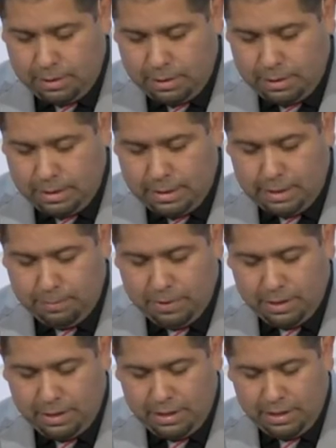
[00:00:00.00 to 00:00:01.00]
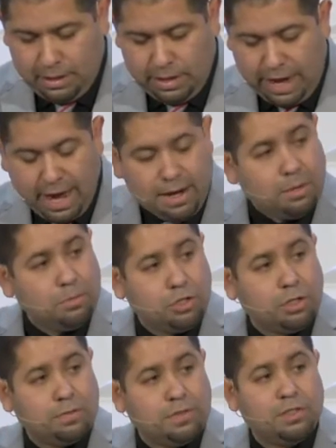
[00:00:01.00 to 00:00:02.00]
Um, Adam
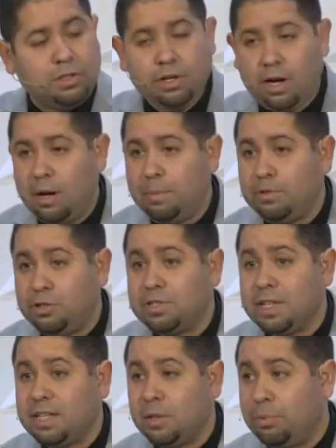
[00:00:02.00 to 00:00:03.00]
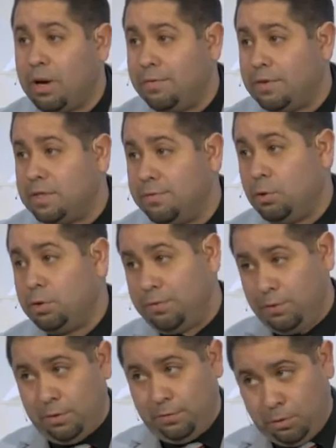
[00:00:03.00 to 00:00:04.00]
should have stood up, just like the prophets of old. If,
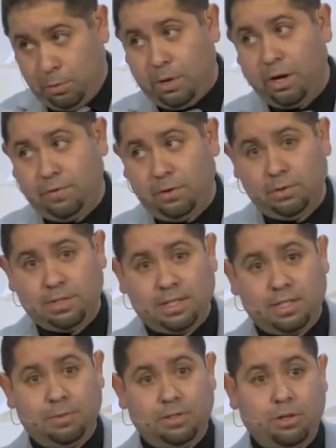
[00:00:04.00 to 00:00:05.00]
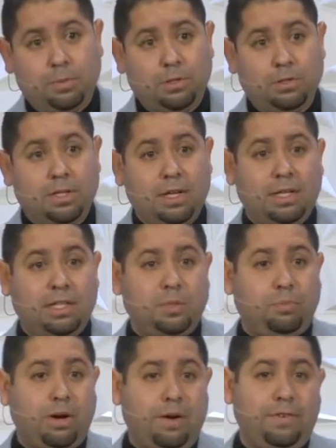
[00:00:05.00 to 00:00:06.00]
you, if you're aware of your Old Testament scriptures, these
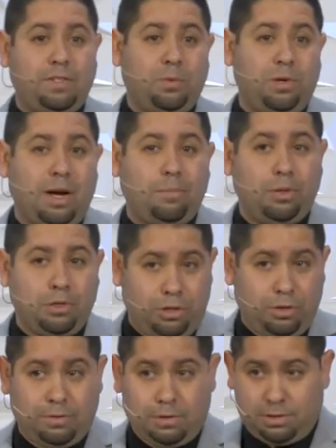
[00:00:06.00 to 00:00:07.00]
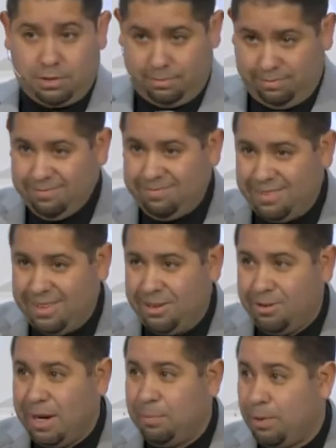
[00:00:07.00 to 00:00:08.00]
prophets were not pushovers,
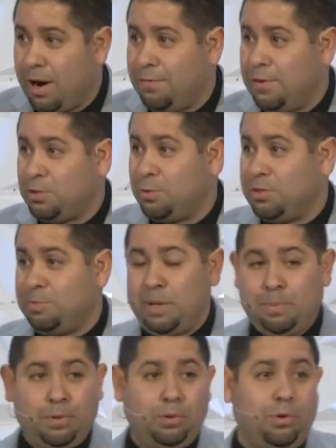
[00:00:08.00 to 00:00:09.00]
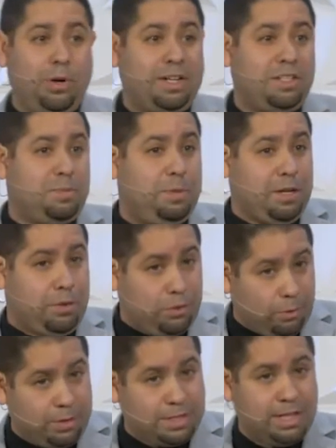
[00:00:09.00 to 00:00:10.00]
right? Prophets were people who had to speak
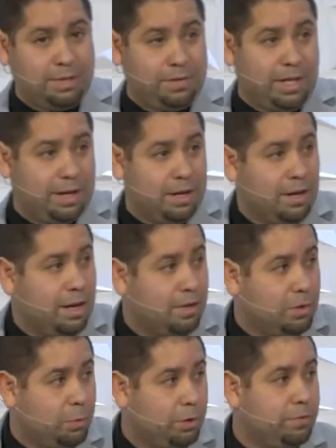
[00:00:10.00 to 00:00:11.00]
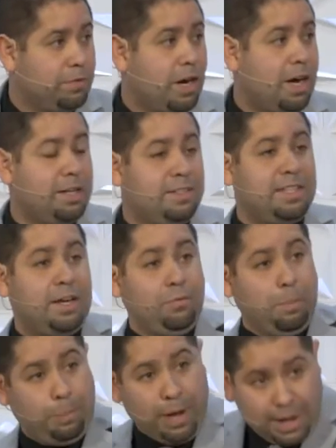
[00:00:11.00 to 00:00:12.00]
authoritatively on the word of God and say,
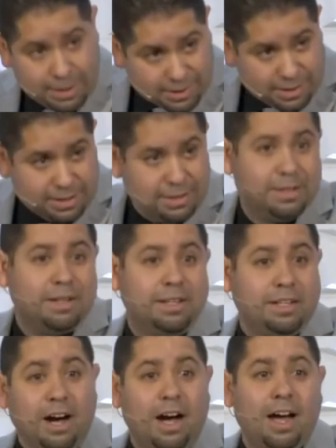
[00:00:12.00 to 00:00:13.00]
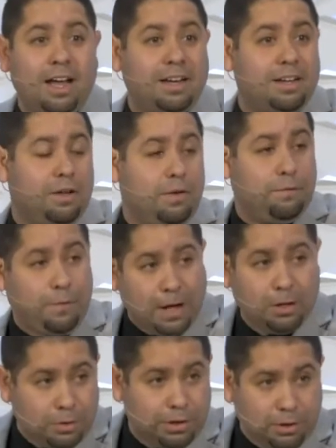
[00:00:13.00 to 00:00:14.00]
Repent, God,
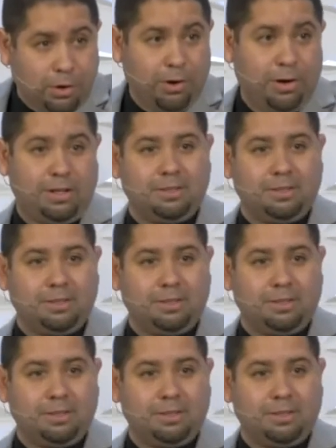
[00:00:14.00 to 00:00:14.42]
follow the Lord.